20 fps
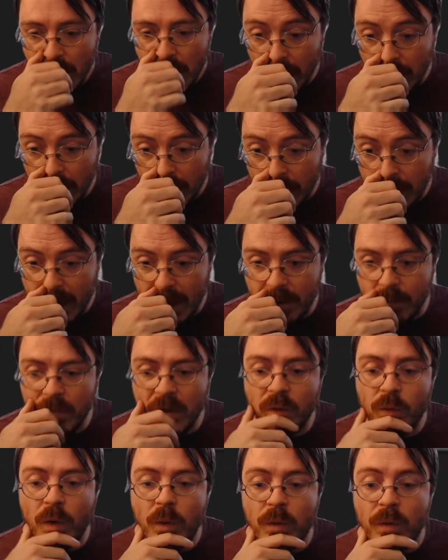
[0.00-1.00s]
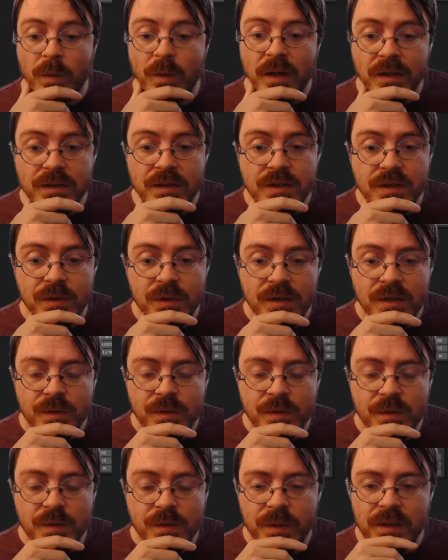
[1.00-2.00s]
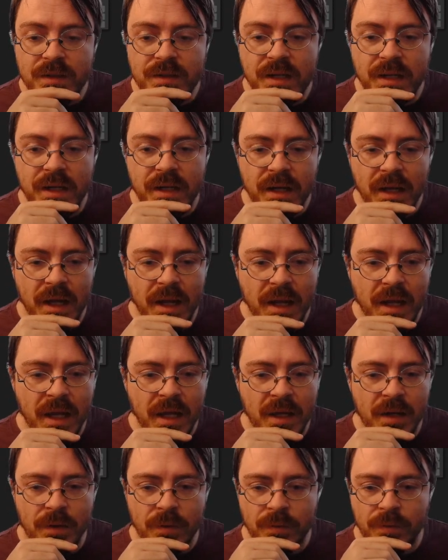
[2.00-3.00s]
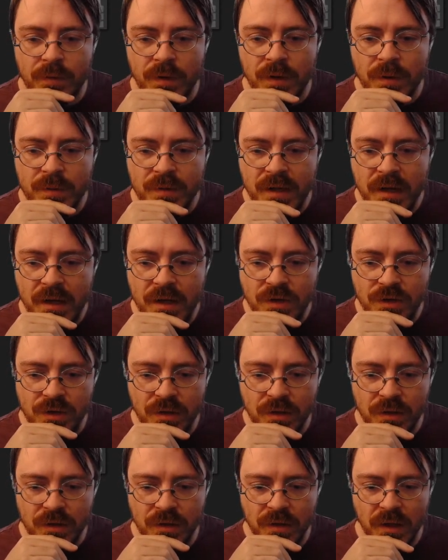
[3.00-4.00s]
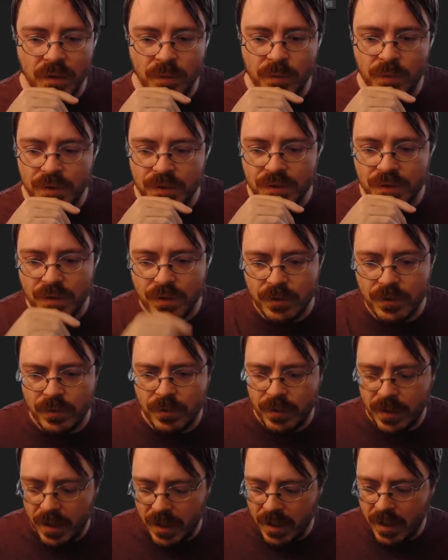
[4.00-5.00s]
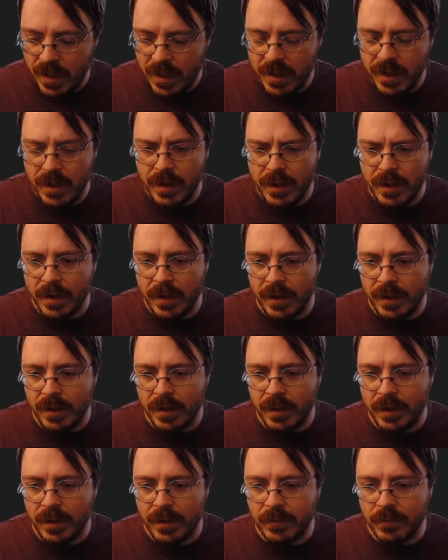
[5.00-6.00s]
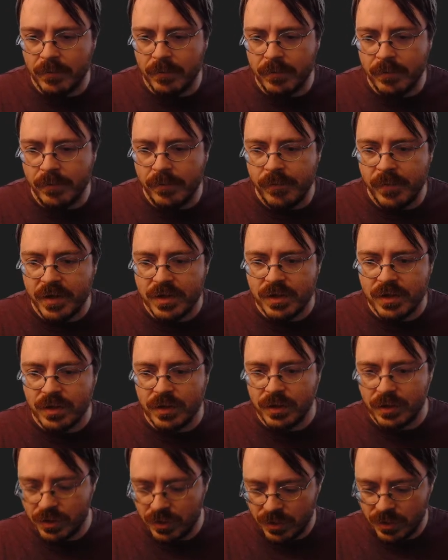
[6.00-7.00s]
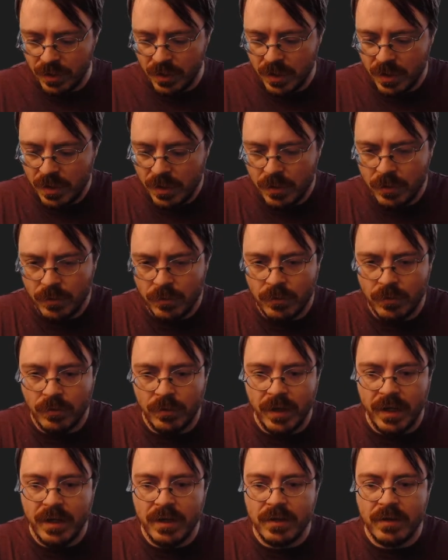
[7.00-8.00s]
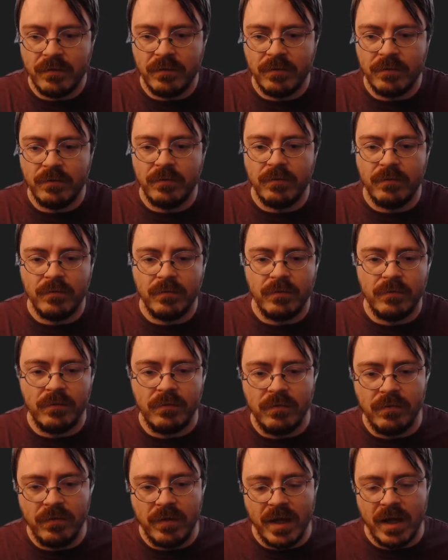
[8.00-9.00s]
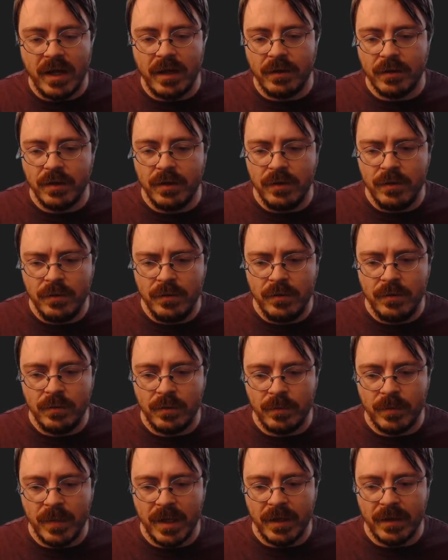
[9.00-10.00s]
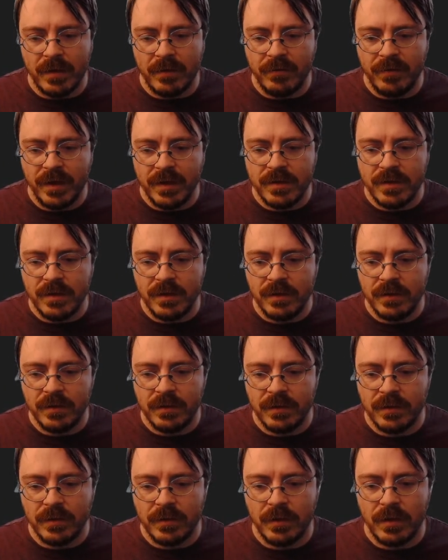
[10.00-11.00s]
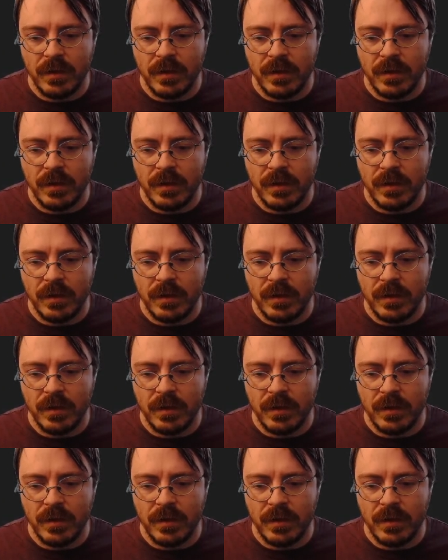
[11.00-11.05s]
But what we will do is we will take a rotation and we'll do a search random value. We'll make that a vector.